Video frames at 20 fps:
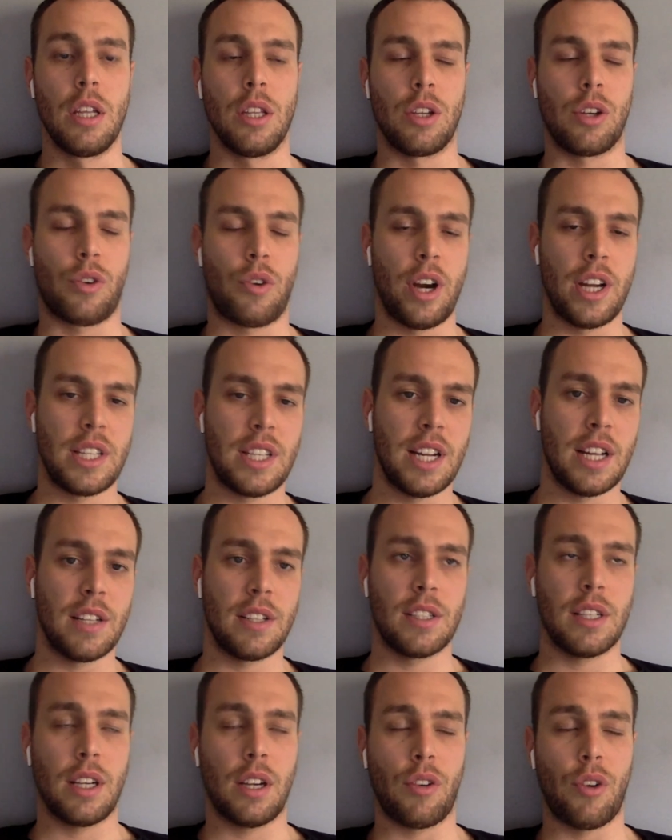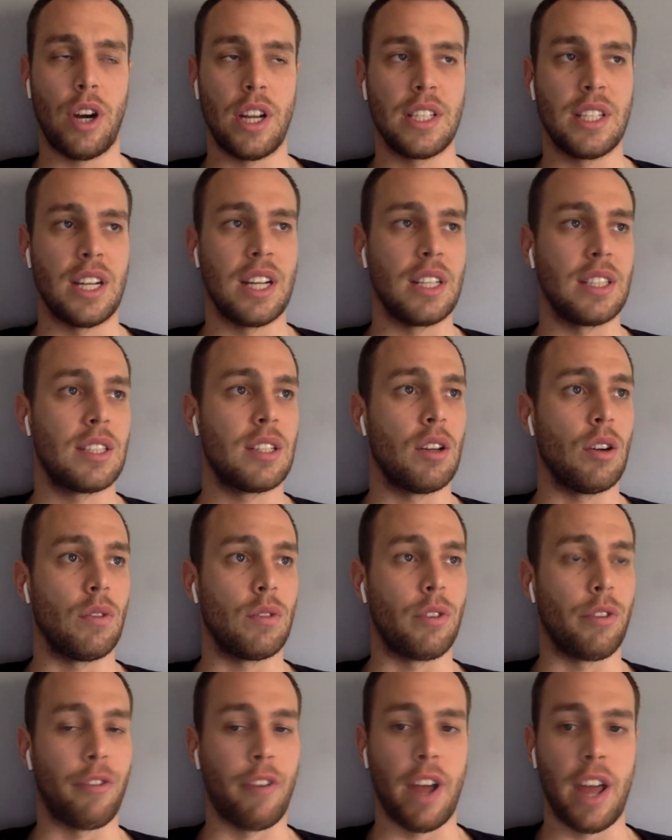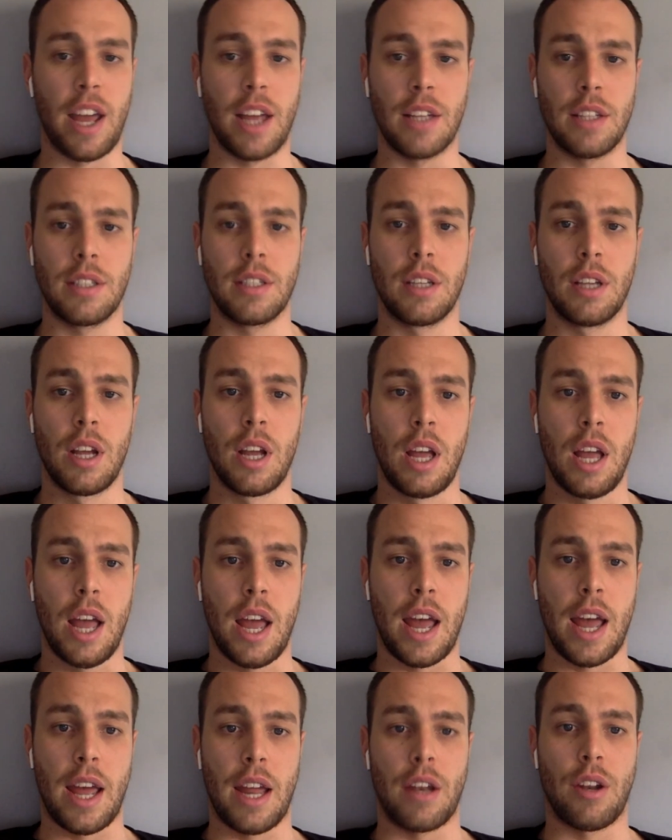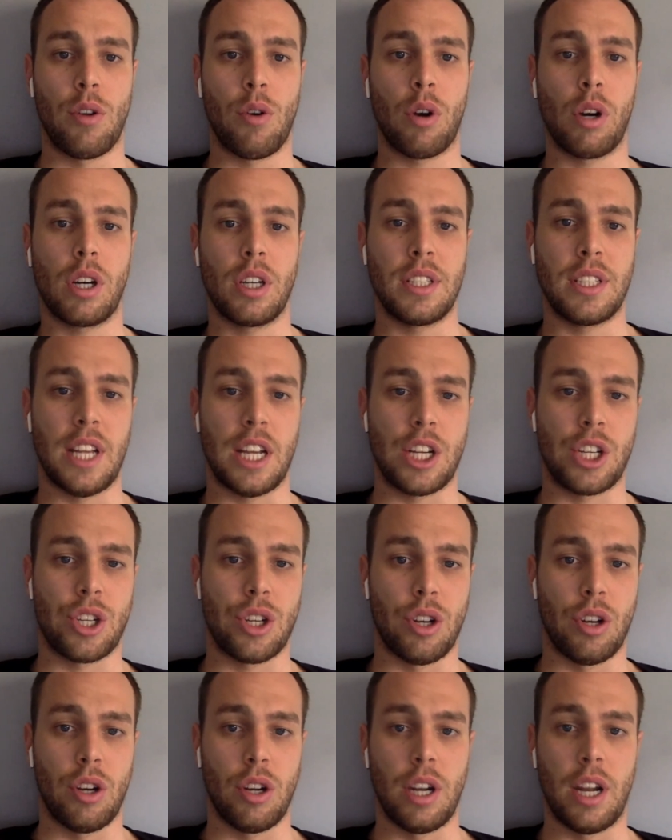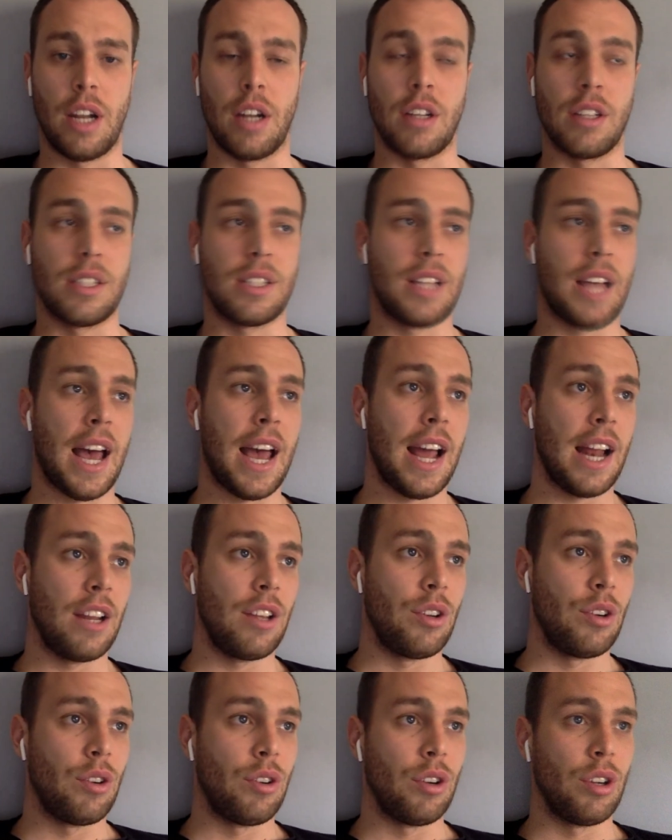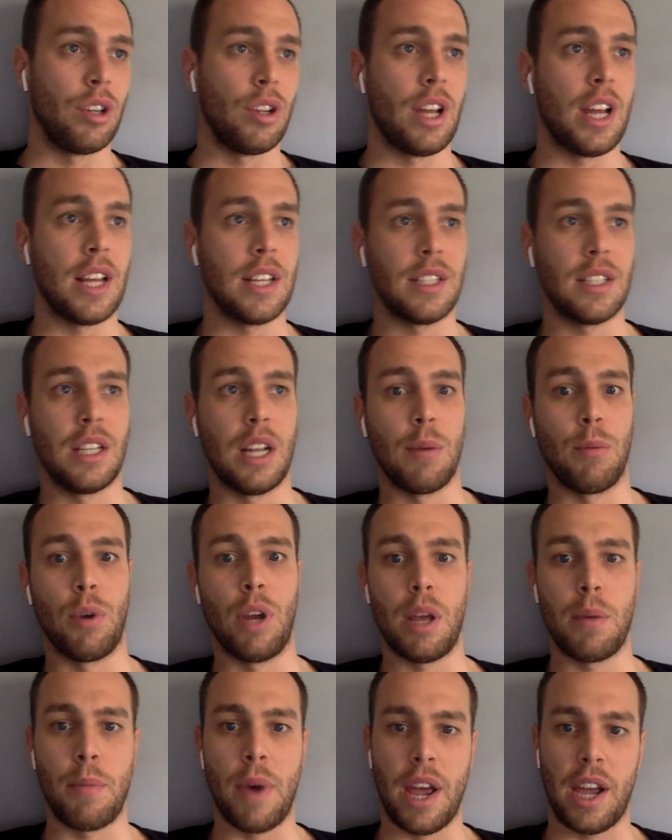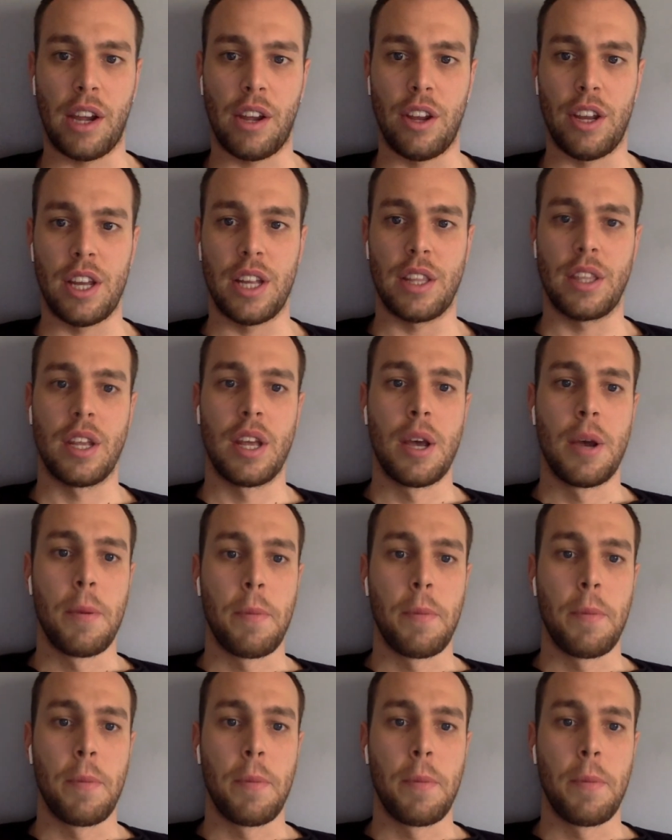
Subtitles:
The craziness of the fans and the organization and the style, you know, the NCAA banquet